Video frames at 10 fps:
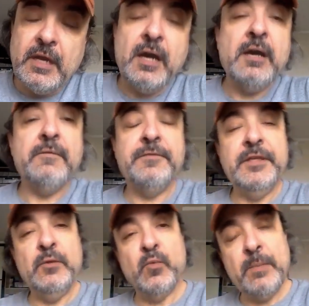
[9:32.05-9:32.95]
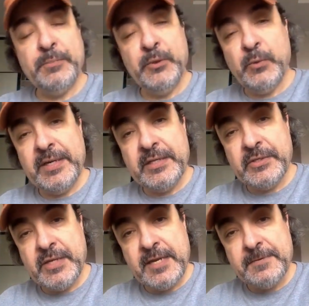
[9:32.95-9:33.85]
of the rump Ukrainian
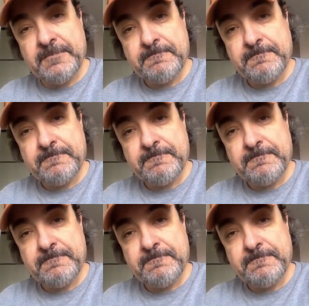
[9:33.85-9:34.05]
state.